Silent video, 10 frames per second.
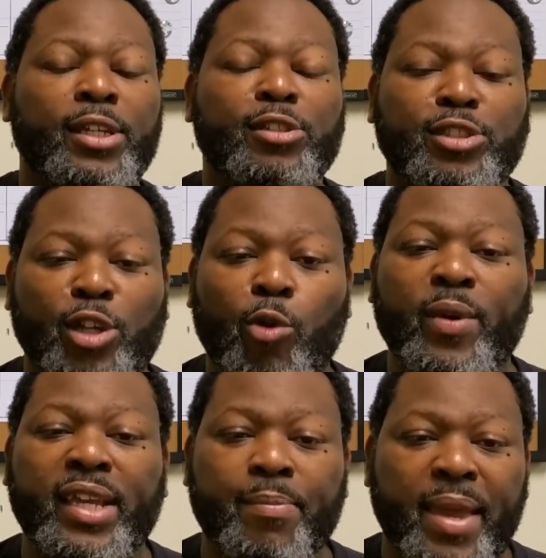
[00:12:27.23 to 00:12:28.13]
so
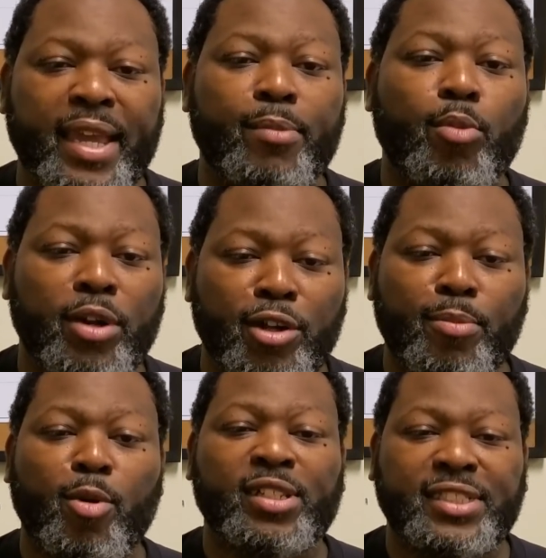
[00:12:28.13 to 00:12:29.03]
we can make it a little
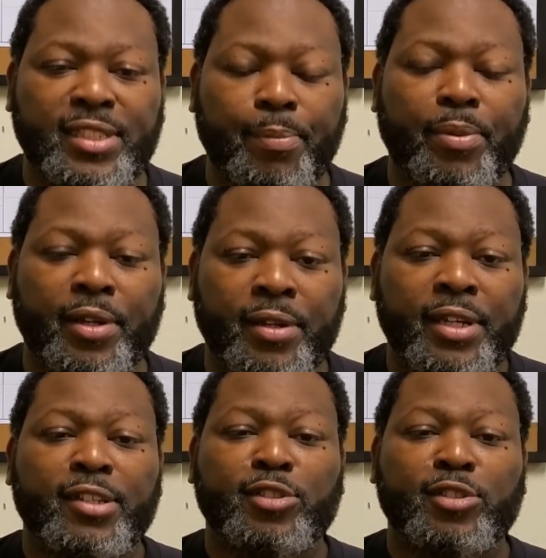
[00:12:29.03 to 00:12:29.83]
more simpler.